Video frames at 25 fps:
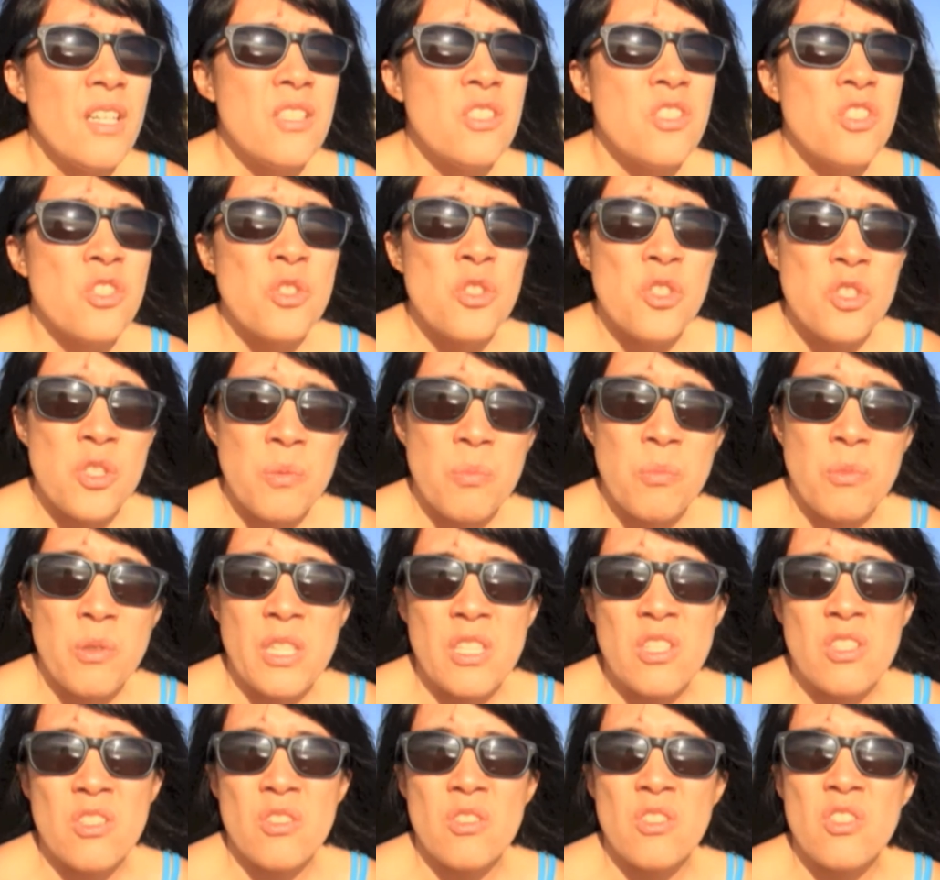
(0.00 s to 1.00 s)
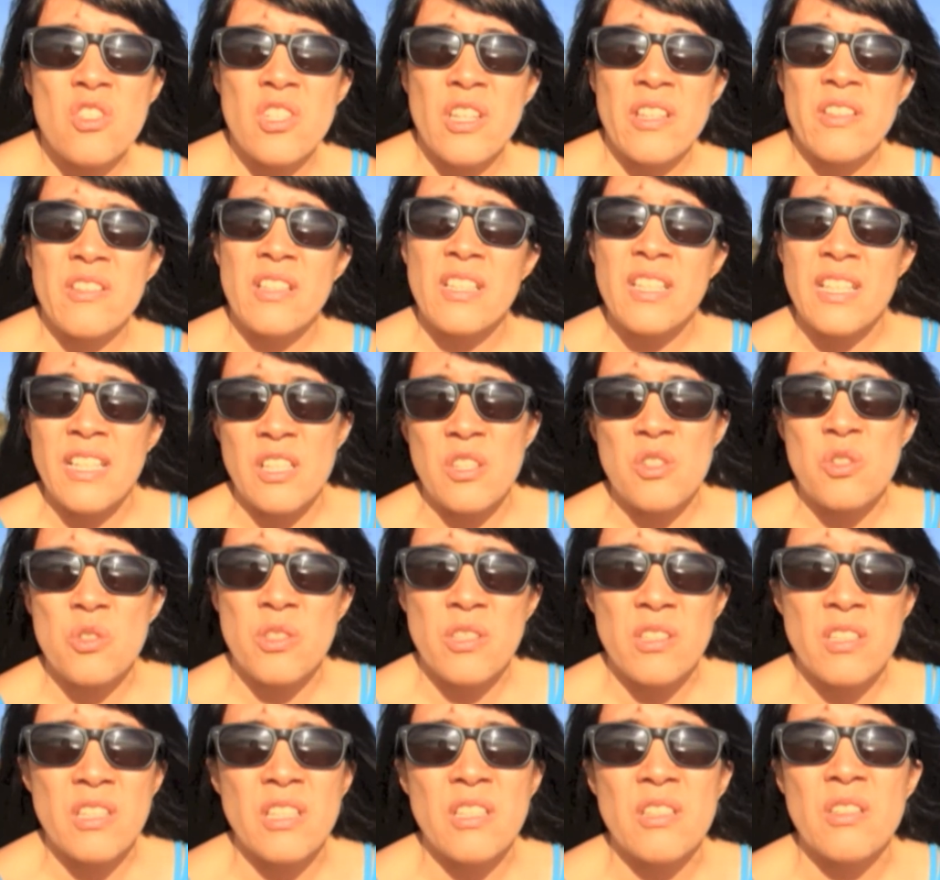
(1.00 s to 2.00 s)
do some research on the
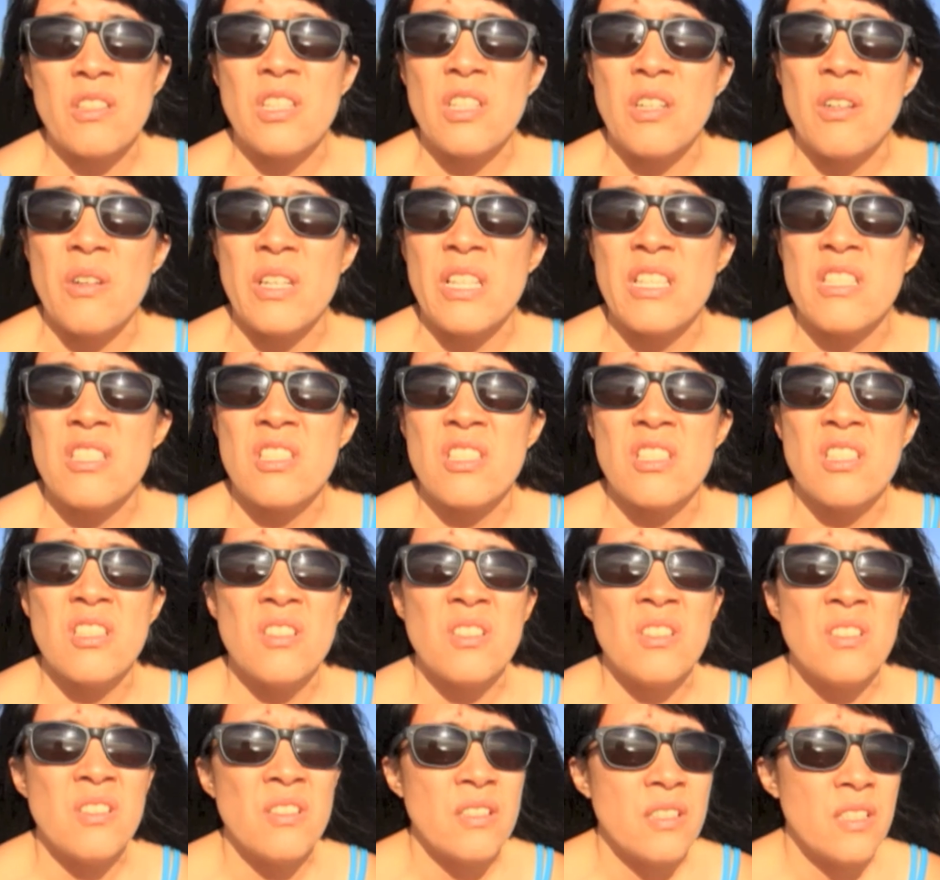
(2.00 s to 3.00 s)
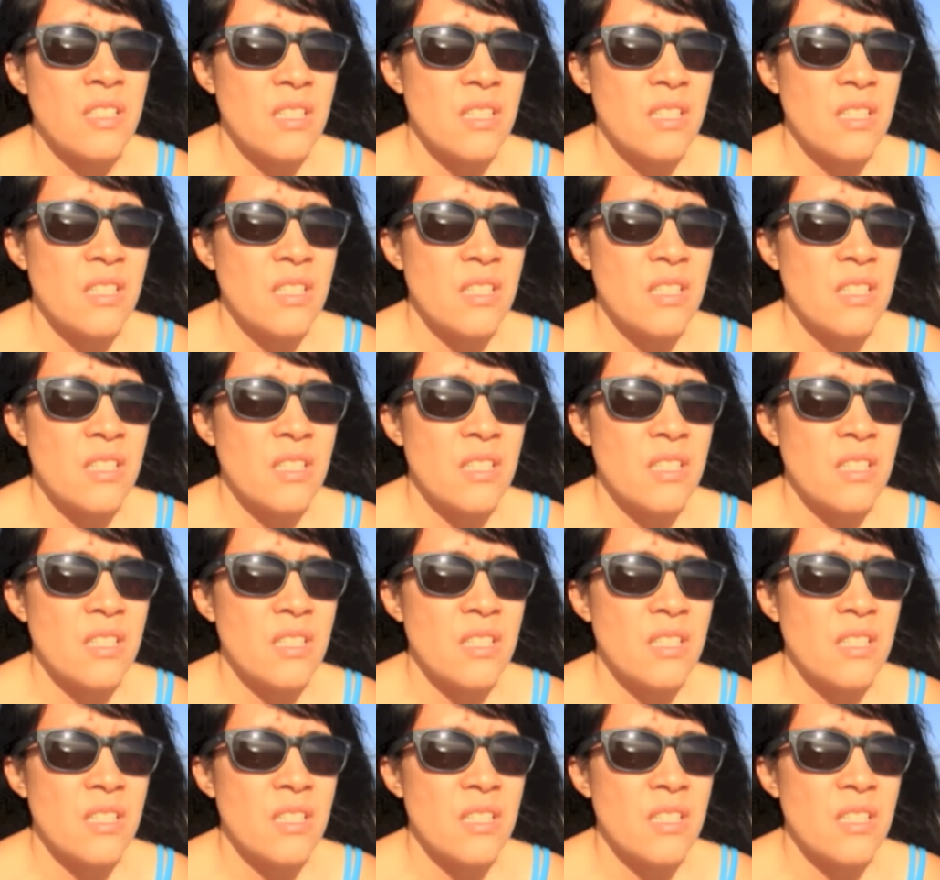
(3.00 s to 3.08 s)
country that you're going to.